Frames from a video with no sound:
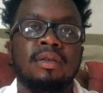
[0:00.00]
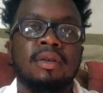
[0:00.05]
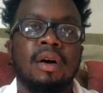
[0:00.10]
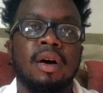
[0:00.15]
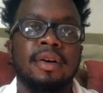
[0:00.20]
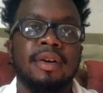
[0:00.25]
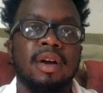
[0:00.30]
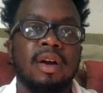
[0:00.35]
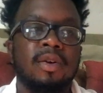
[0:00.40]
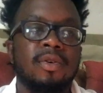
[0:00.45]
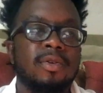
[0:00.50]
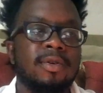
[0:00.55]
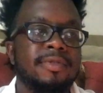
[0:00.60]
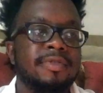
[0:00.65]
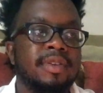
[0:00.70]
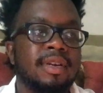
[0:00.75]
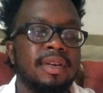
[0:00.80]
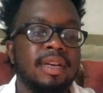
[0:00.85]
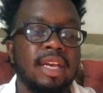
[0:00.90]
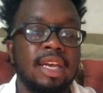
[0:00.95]
All y'all who have
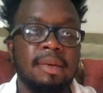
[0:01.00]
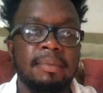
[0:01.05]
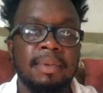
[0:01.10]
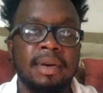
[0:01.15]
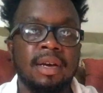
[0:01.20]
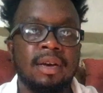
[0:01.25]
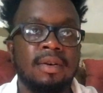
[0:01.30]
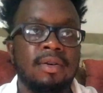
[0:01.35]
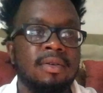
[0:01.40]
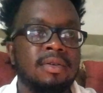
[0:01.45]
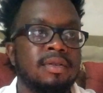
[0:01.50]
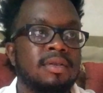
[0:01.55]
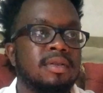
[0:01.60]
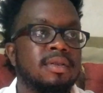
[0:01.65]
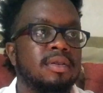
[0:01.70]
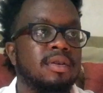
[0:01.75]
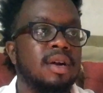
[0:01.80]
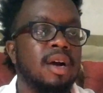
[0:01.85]
sent emails,